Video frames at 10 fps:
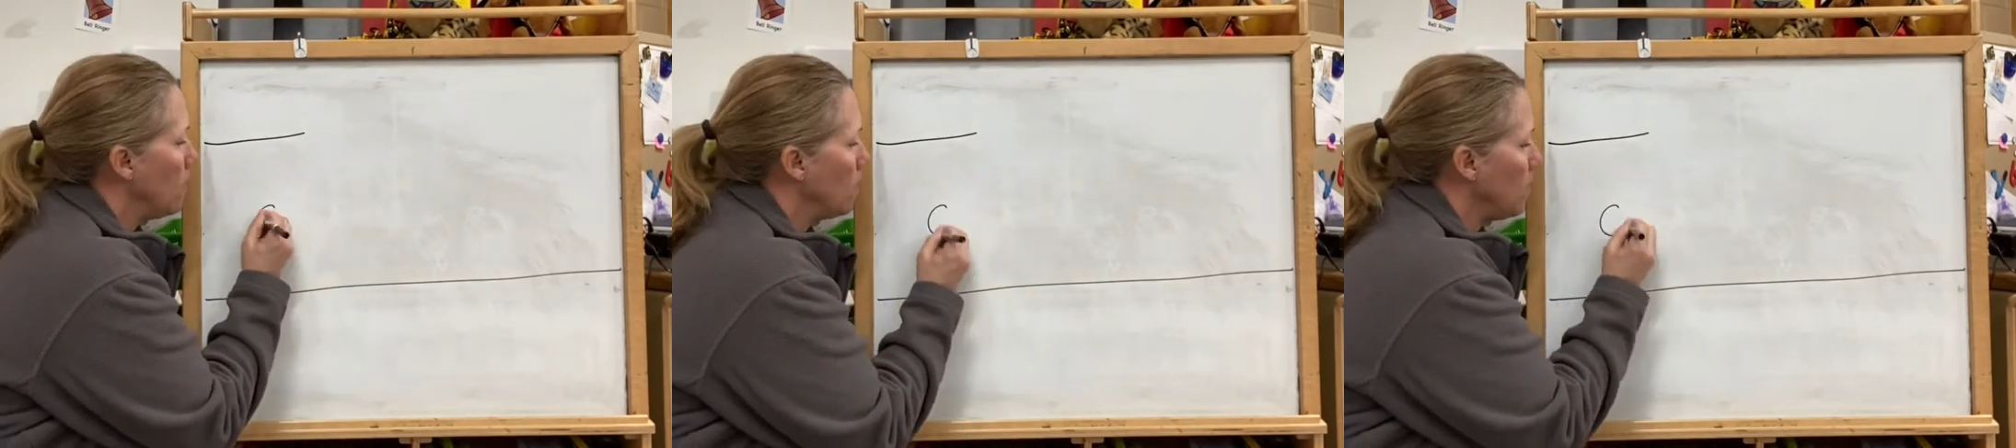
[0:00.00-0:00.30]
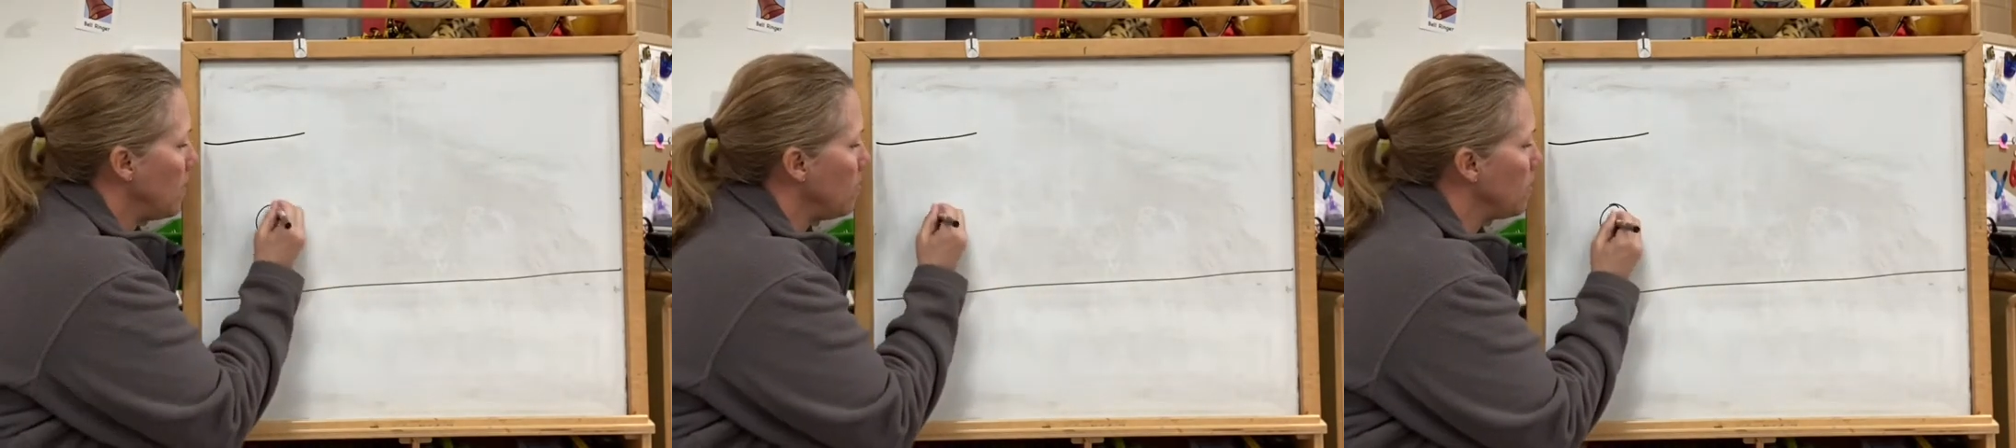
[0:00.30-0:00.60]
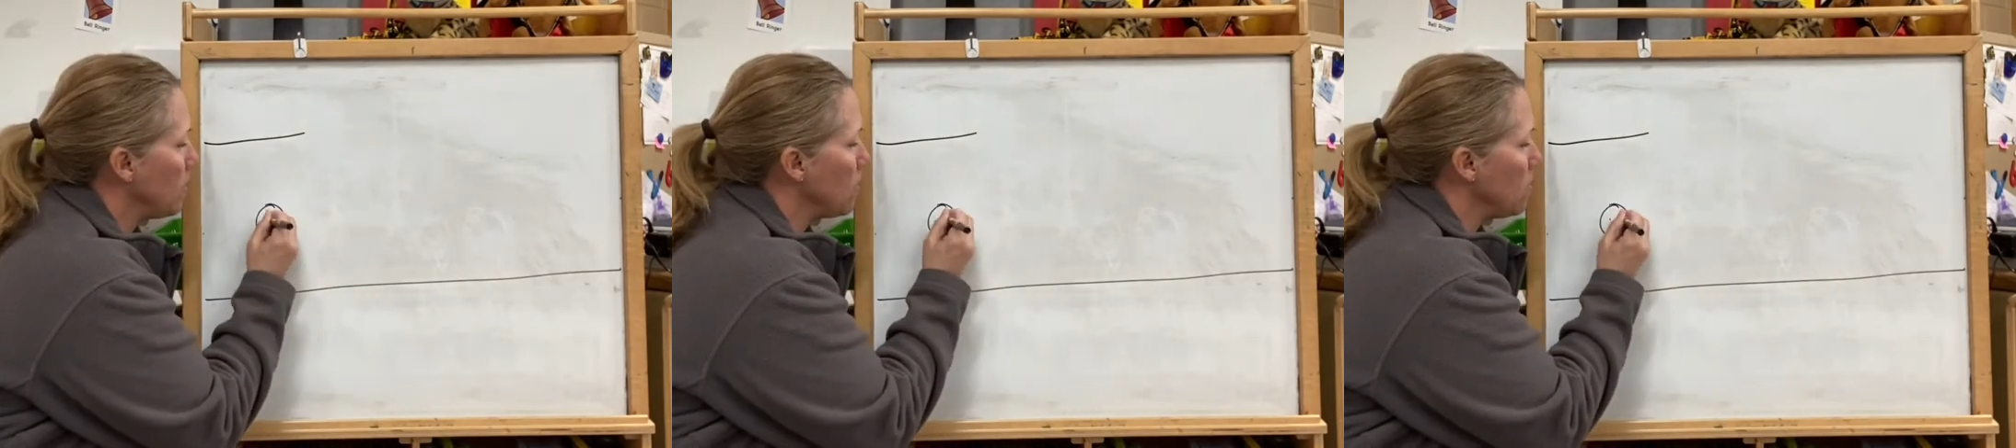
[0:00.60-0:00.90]

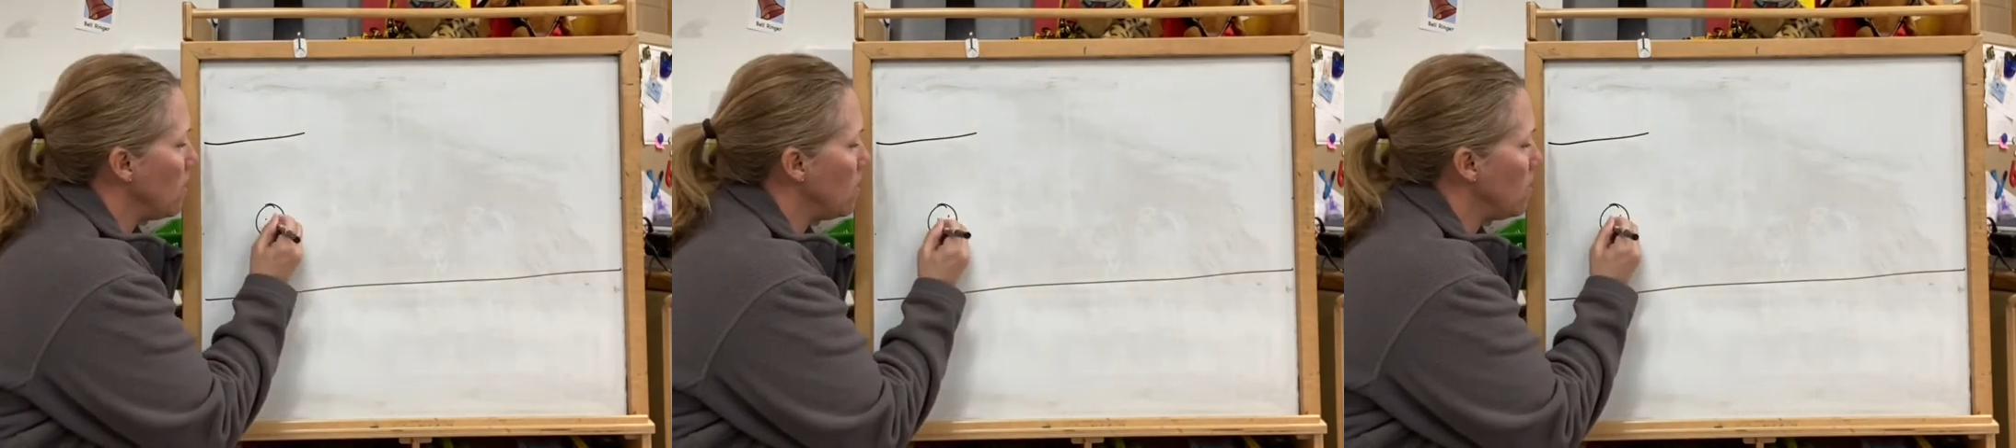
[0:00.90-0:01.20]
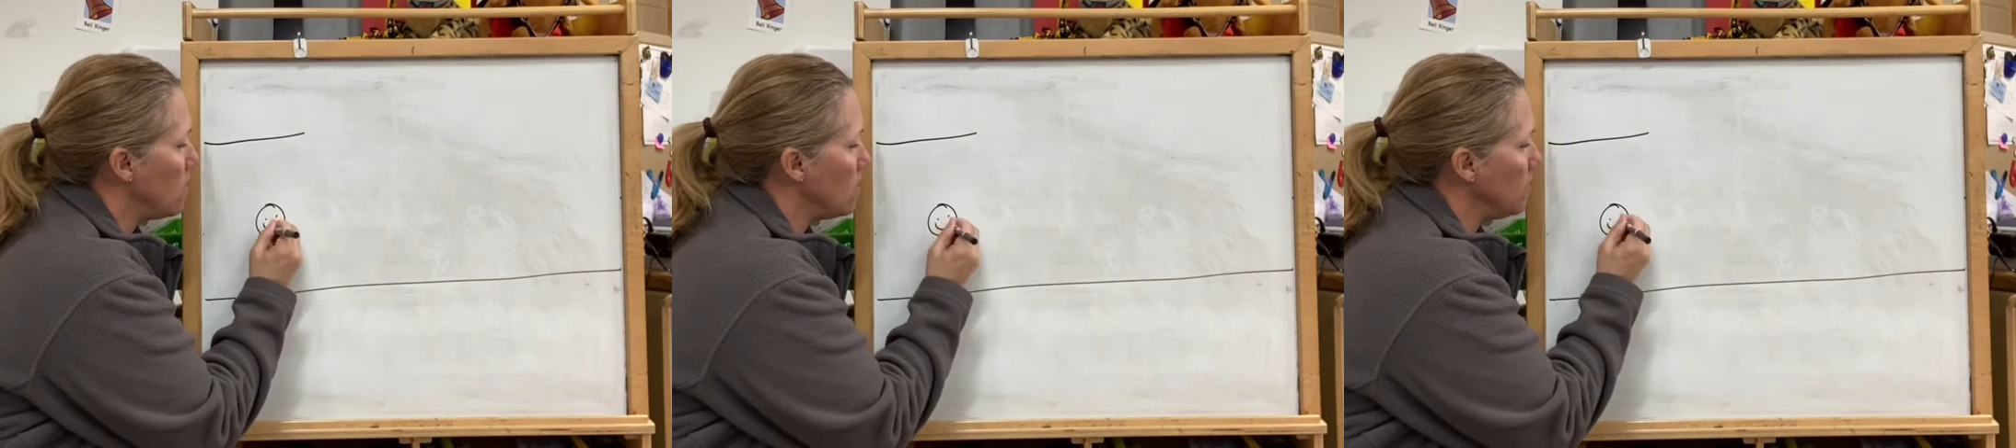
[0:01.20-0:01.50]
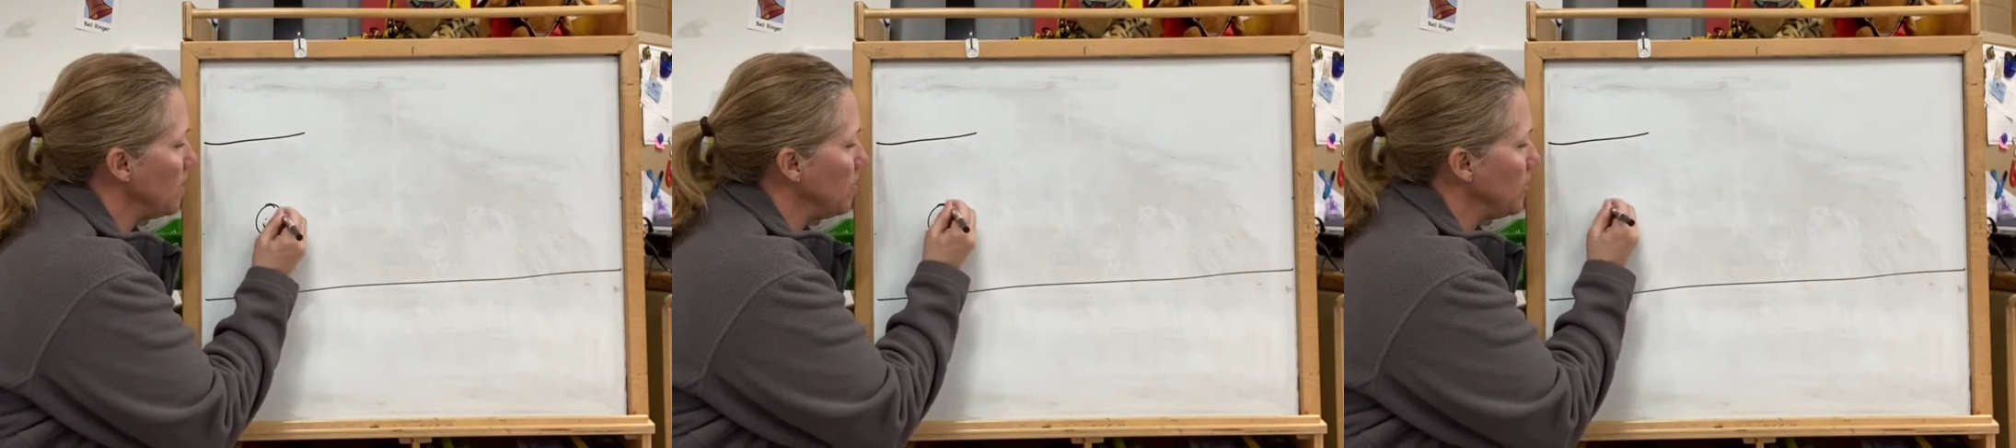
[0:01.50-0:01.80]
Remember, you
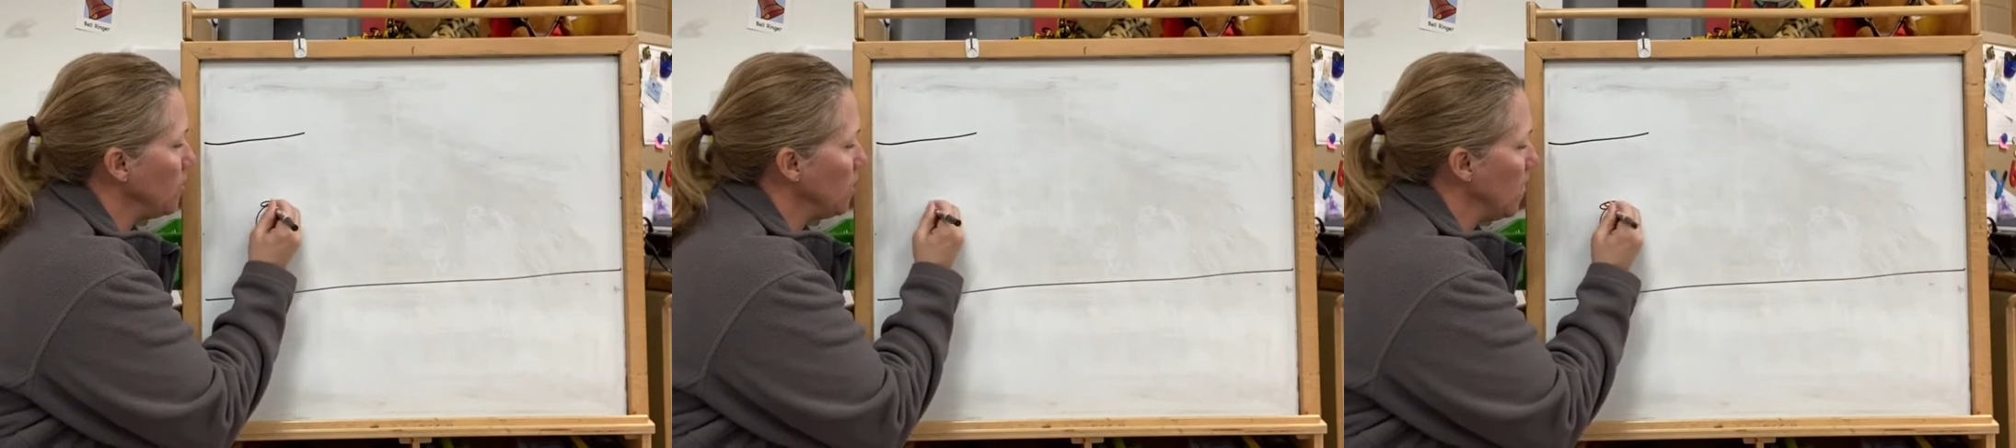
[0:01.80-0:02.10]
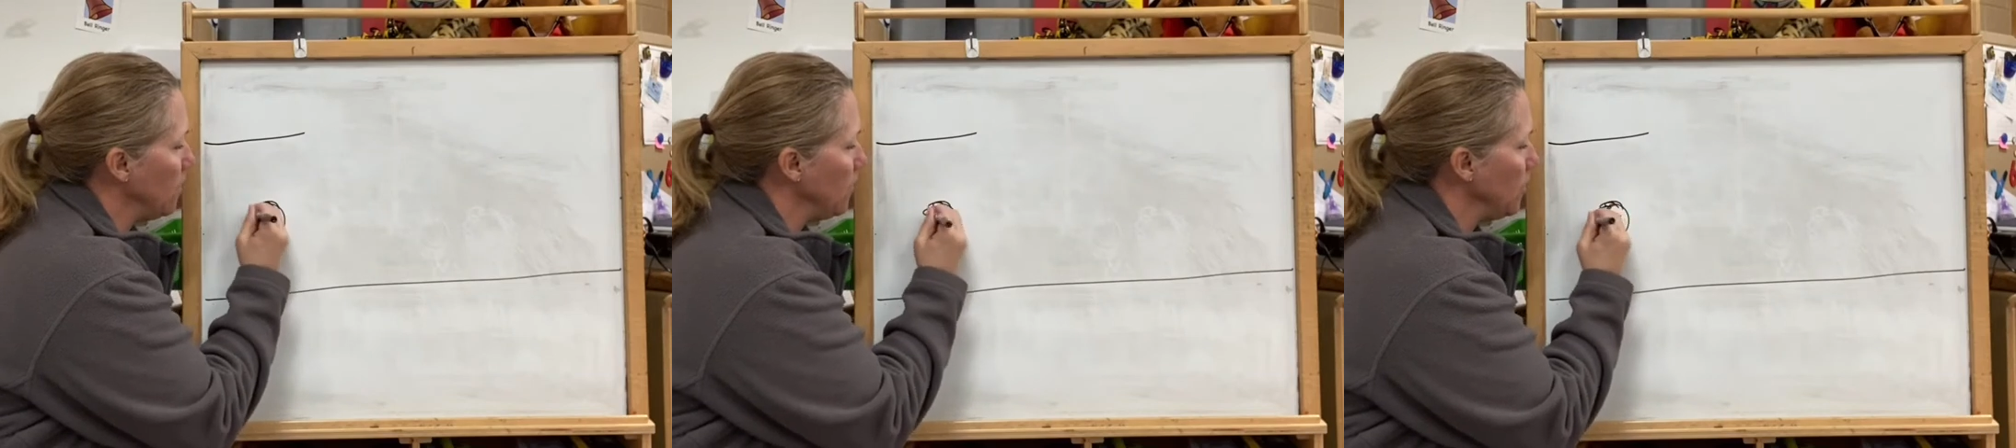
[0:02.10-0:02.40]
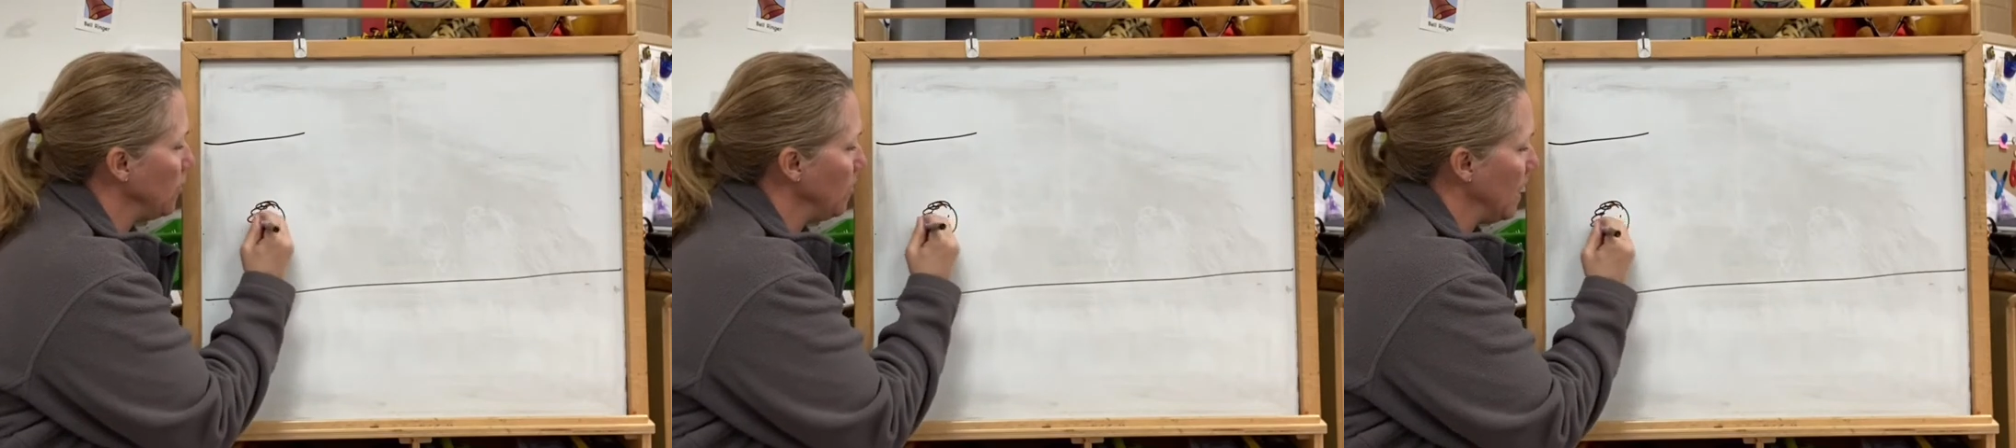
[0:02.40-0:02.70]
always put yourself in
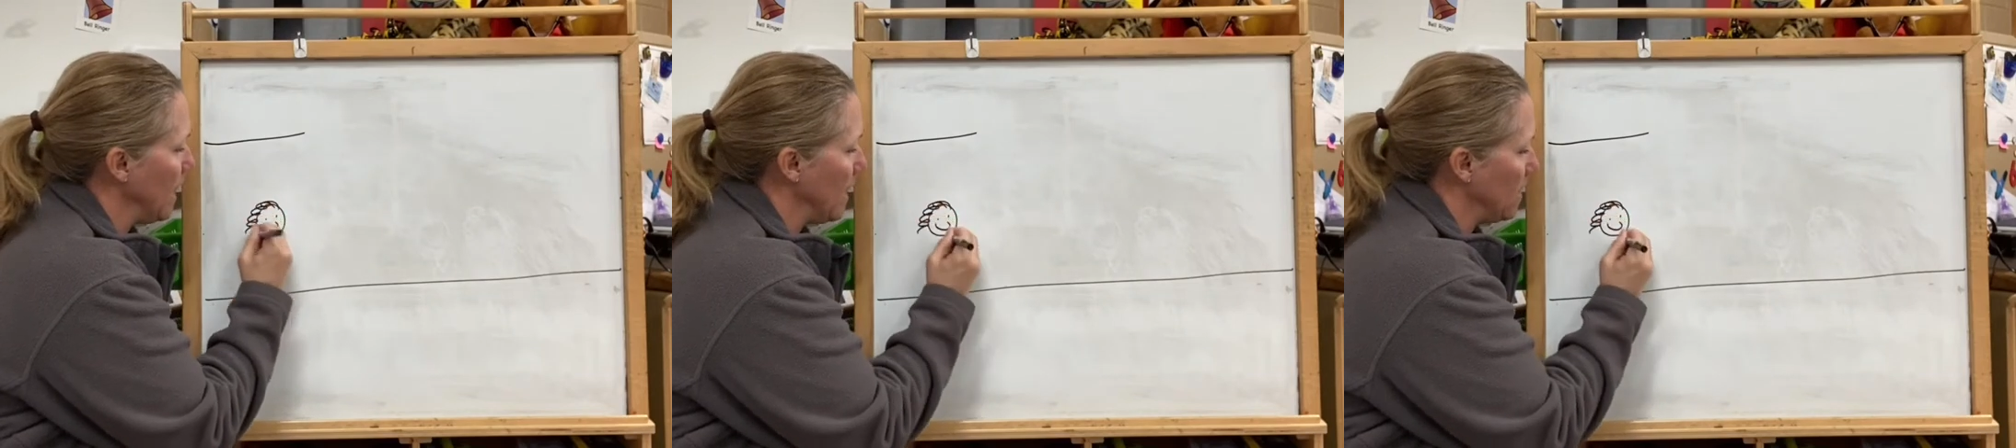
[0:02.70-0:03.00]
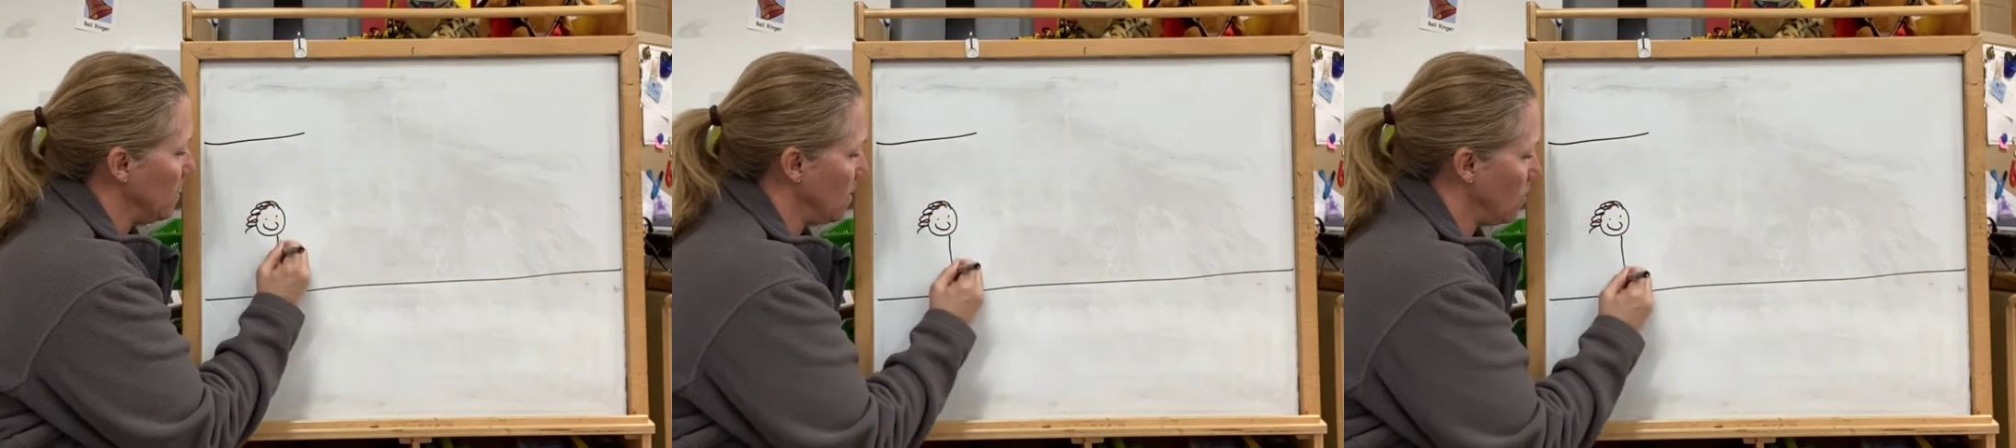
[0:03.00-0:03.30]
your plan.